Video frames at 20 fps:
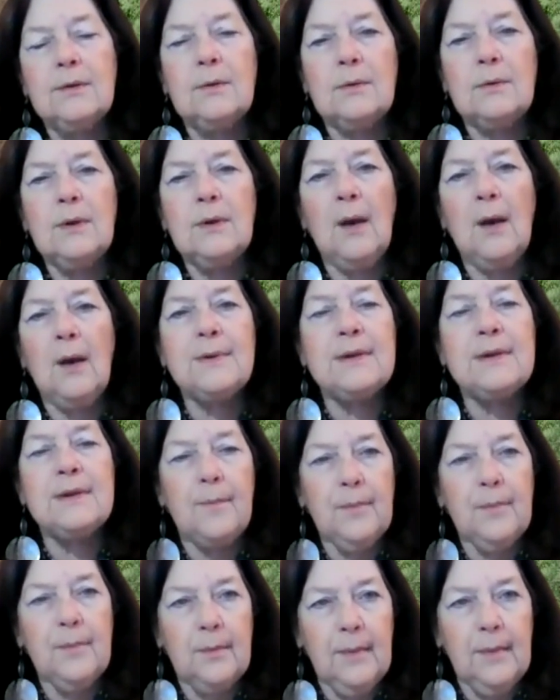to help
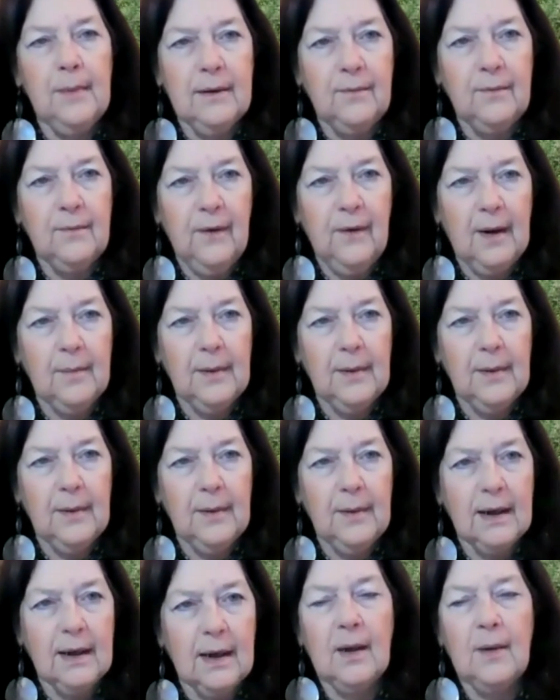supplement the family
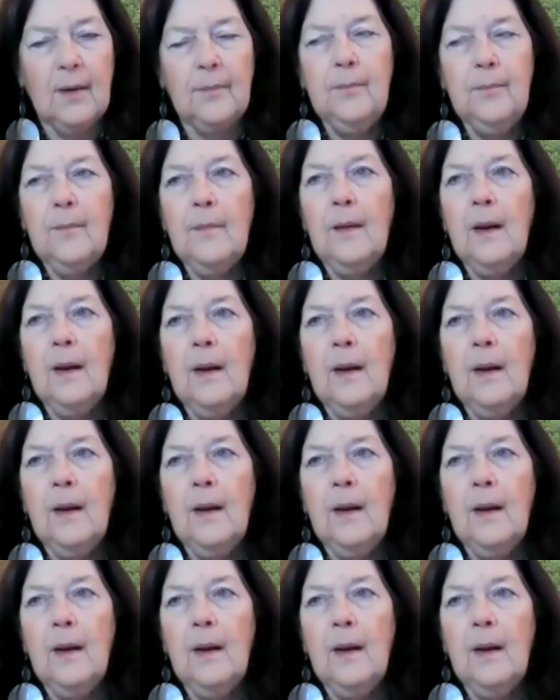income.